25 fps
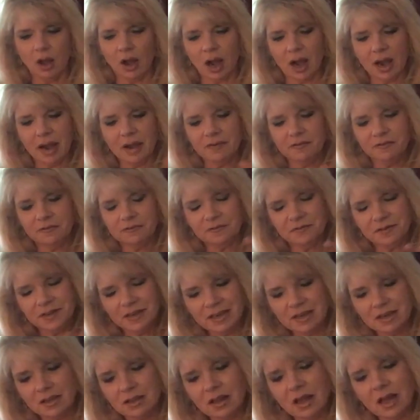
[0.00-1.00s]
I
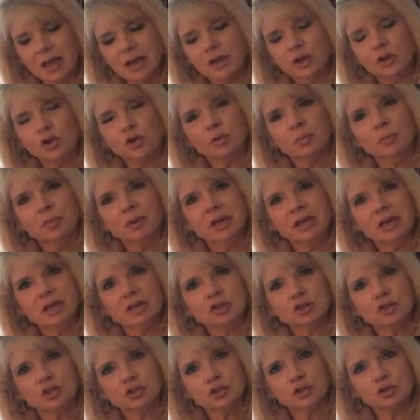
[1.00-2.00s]
feel like you're
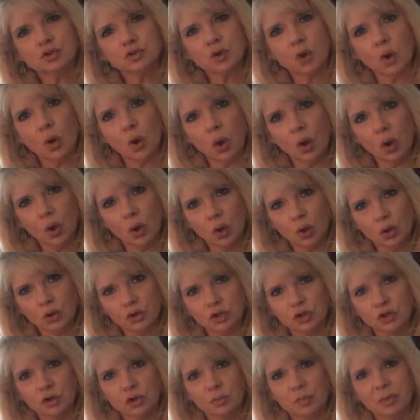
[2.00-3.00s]
being stalled.
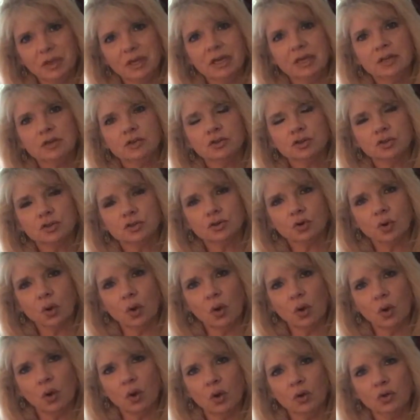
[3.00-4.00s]
You're being
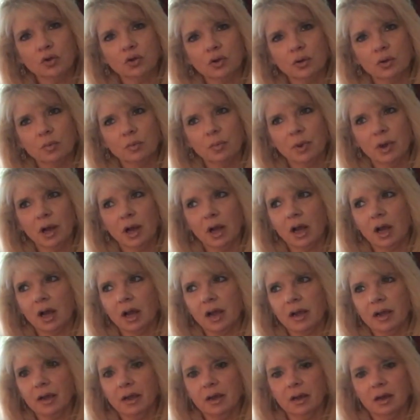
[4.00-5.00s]
stalled
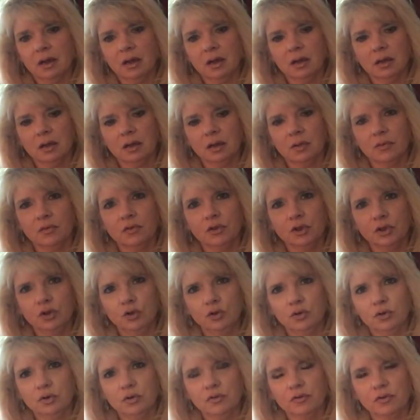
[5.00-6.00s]
by the
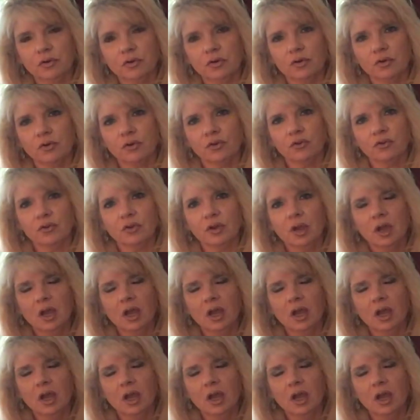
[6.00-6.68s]
universe,